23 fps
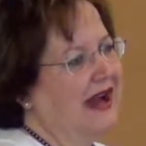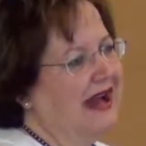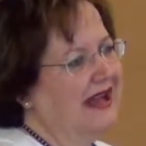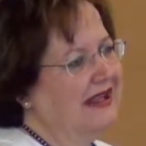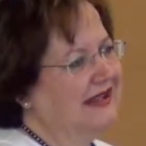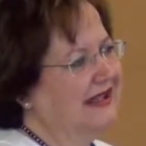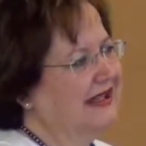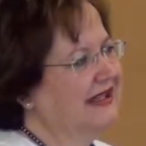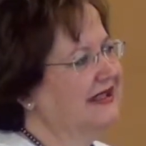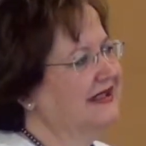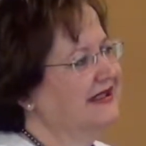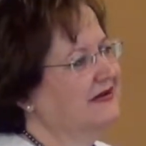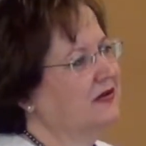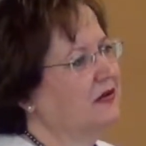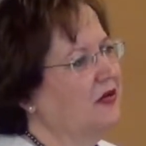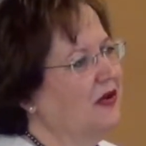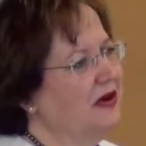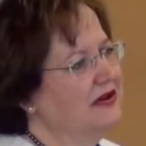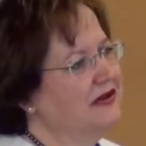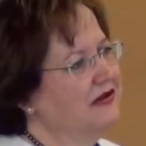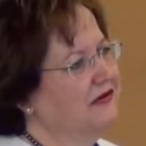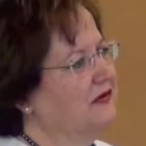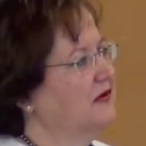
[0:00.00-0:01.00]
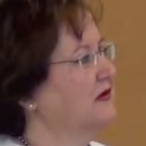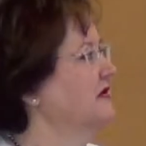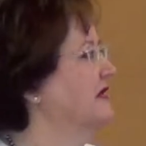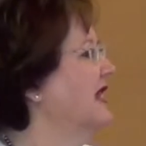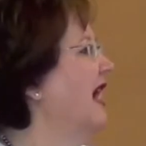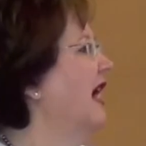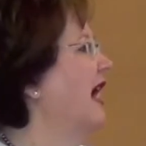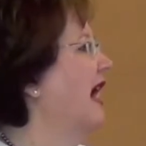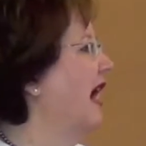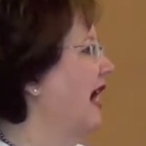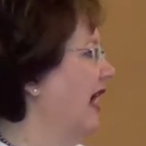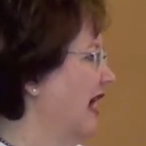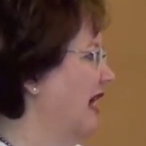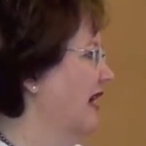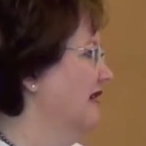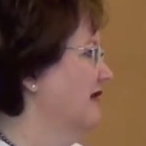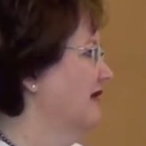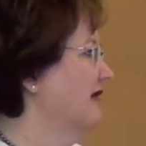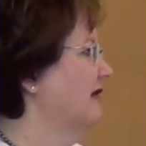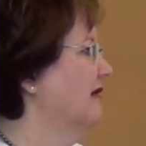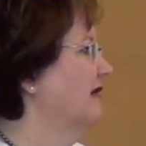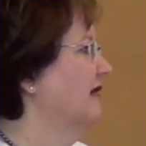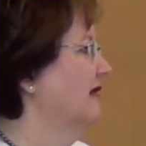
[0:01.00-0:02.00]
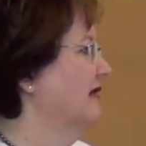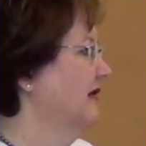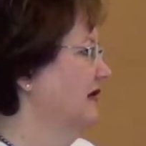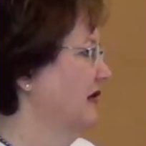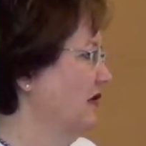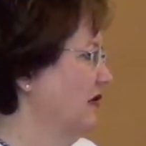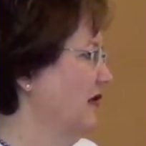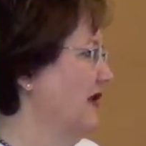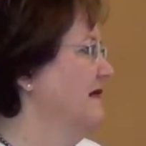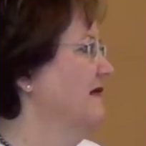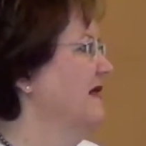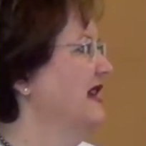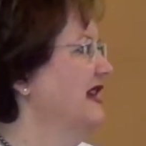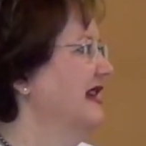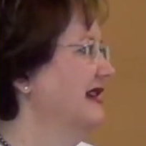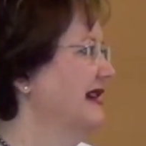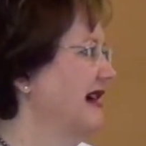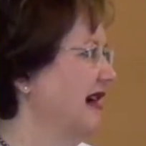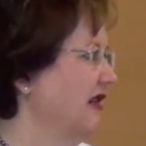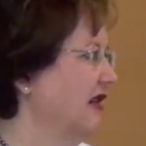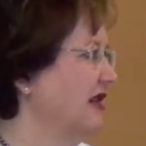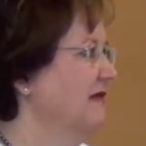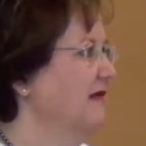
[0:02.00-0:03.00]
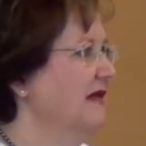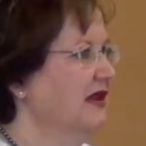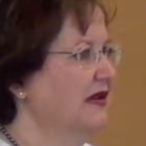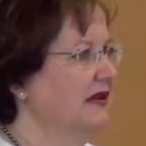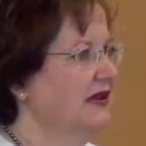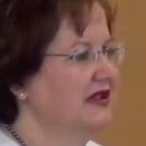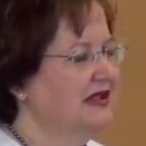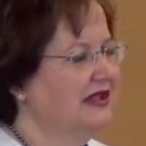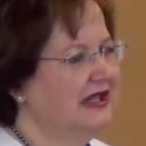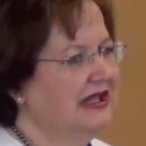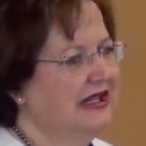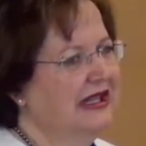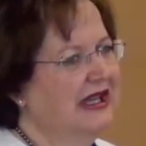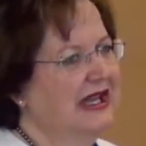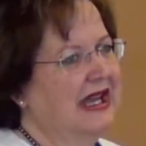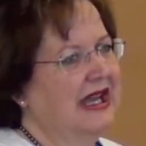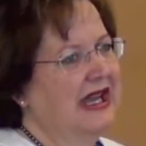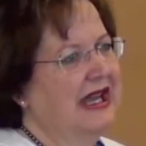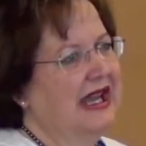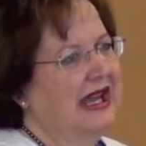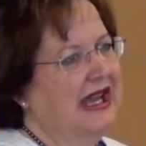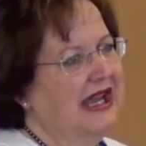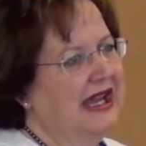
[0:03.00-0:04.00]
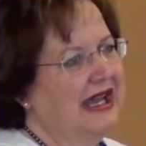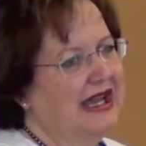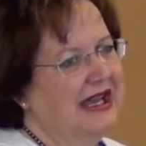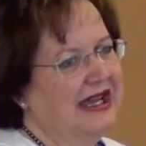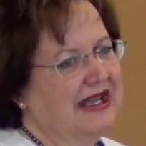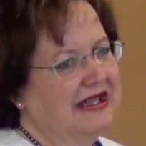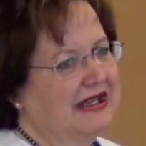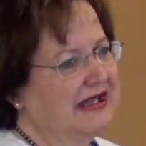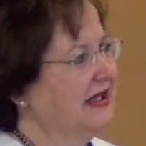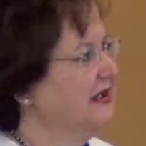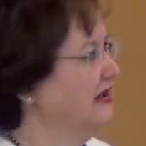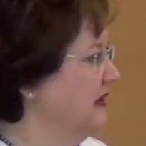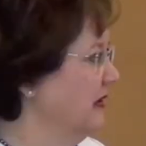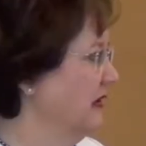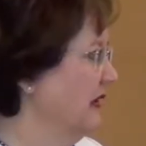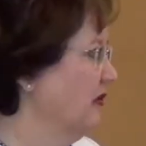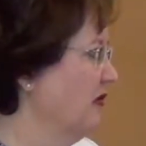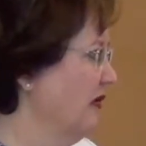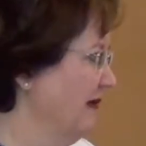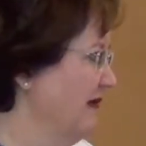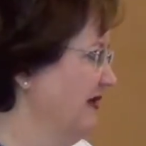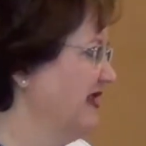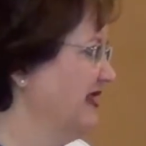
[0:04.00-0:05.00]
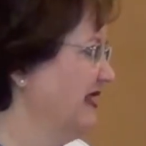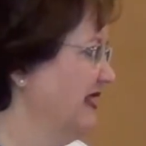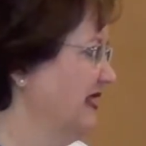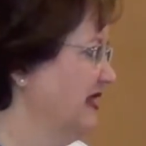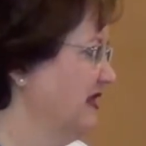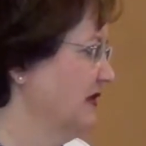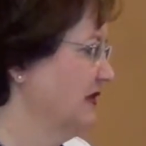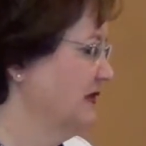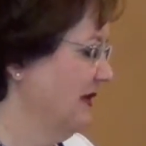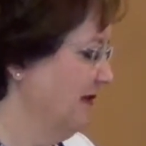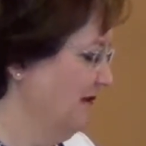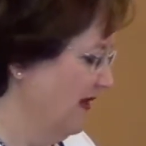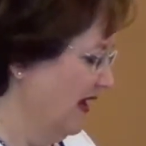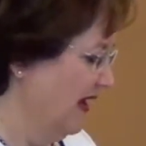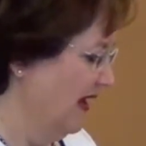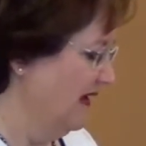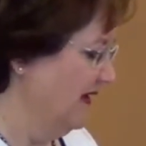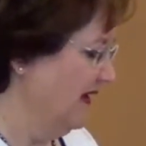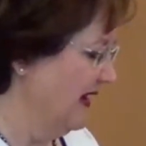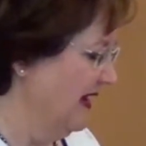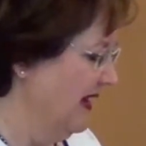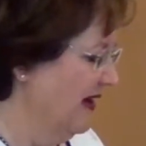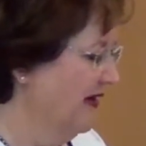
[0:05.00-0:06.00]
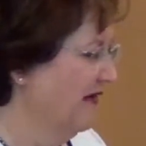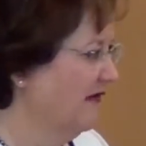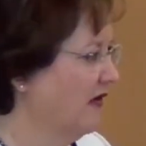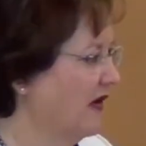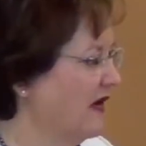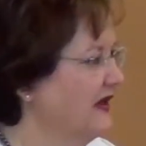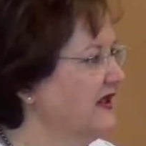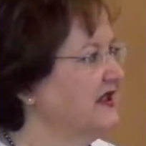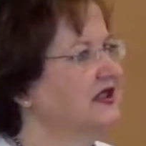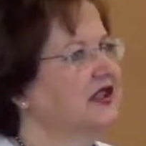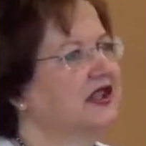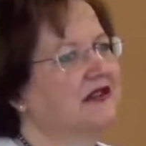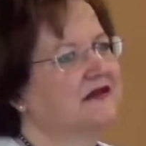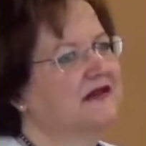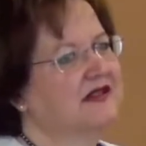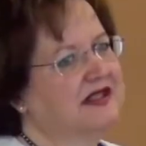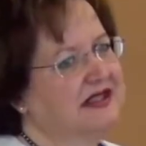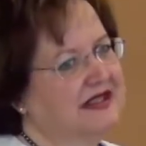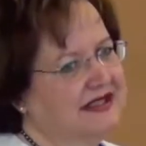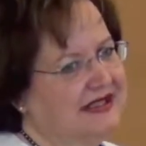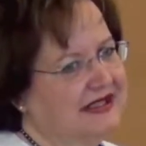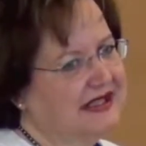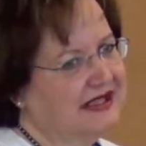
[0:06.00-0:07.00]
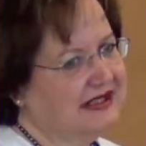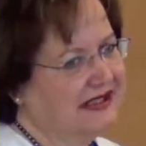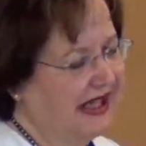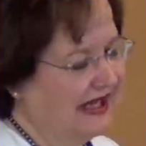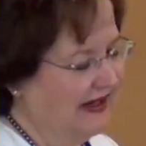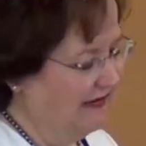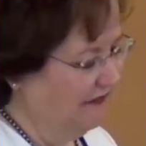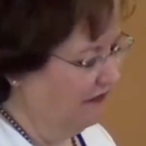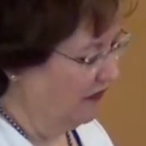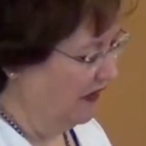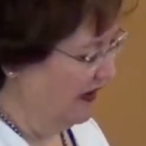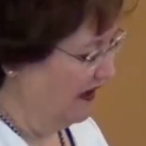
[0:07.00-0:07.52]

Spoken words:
I think it's wonderful to honor the women in our community and during Women's History Month for the services that they have